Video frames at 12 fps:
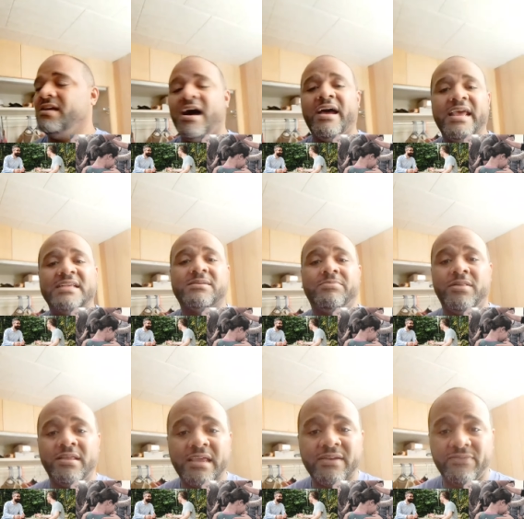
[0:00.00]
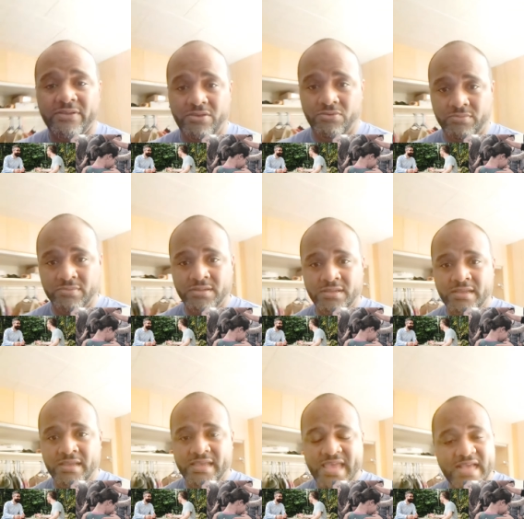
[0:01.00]
God has a plan for you.
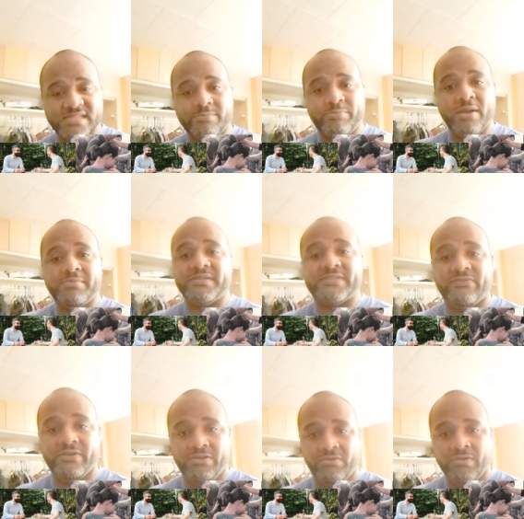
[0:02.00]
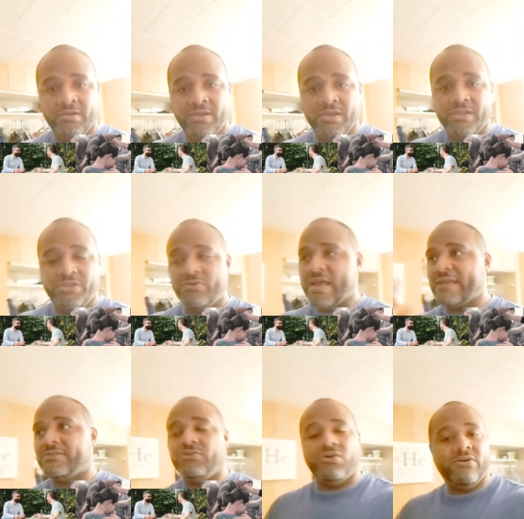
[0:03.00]
He has a purpose for you. You don't
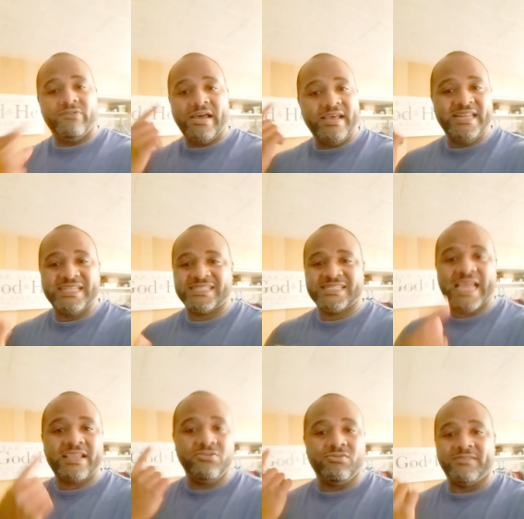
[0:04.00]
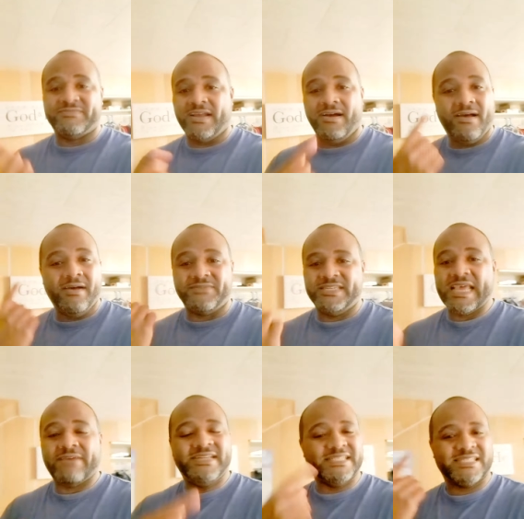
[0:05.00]
have to go around in this cycle of, of
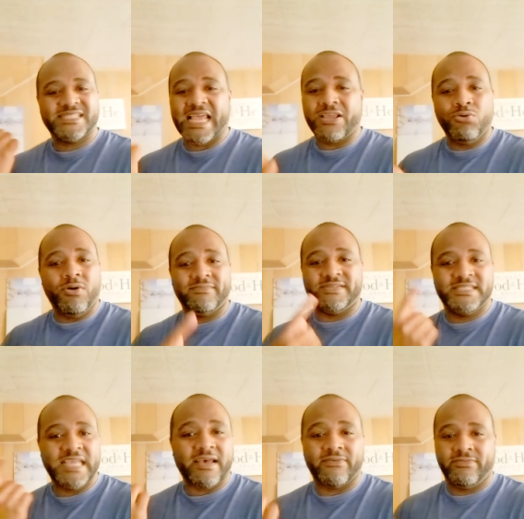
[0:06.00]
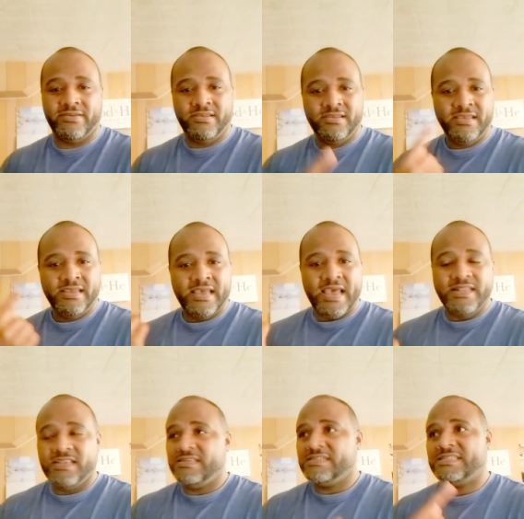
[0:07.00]
death, this cycle of death.
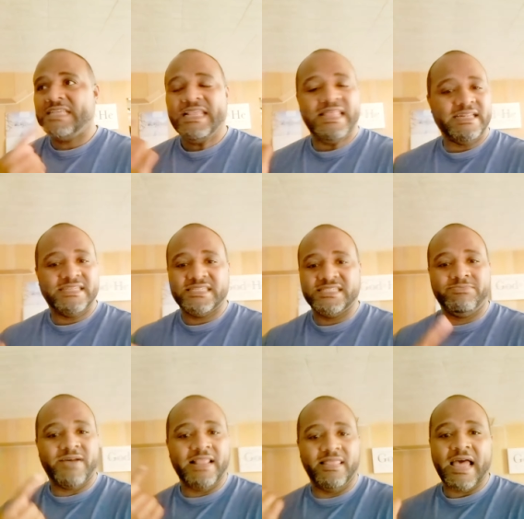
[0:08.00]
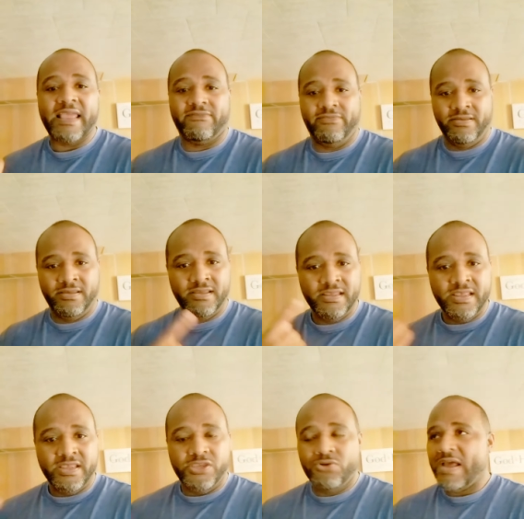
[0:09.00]
And you're just saying that this is my life.
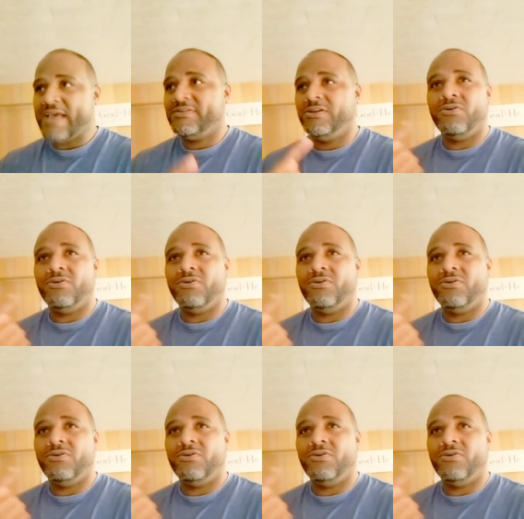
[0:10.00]
You don't have